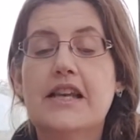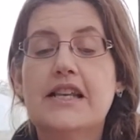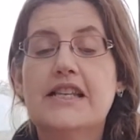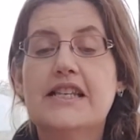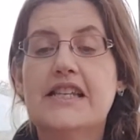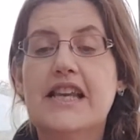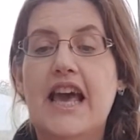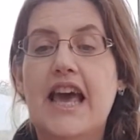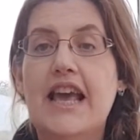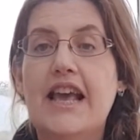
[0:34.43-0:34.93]

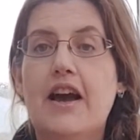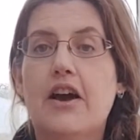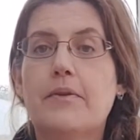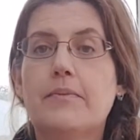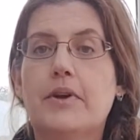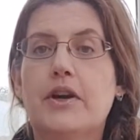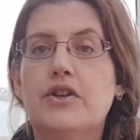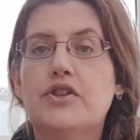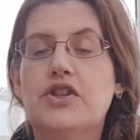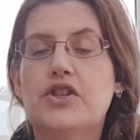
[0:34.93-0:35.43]
Today
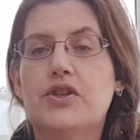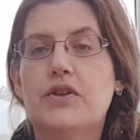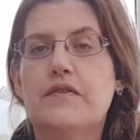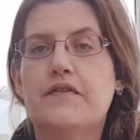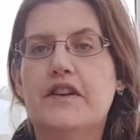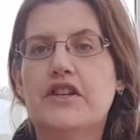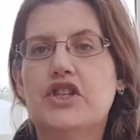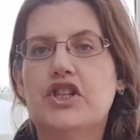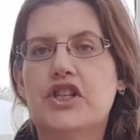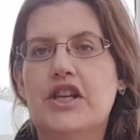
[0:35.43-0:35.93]
I'm going to do a
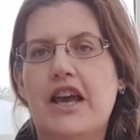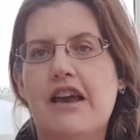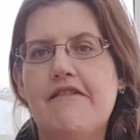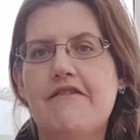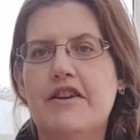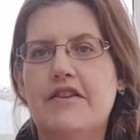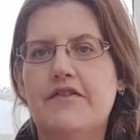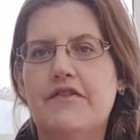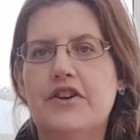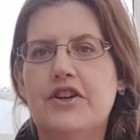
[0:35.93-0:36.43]

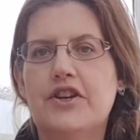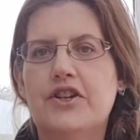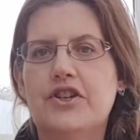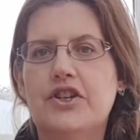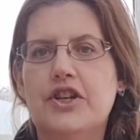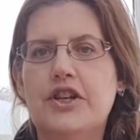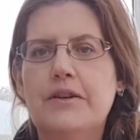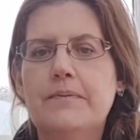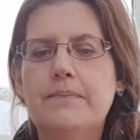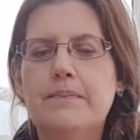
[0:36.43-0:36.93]
vegetarian
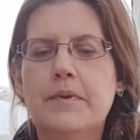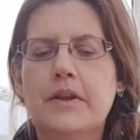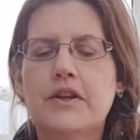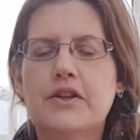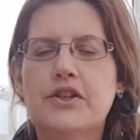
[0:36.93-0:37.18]
version.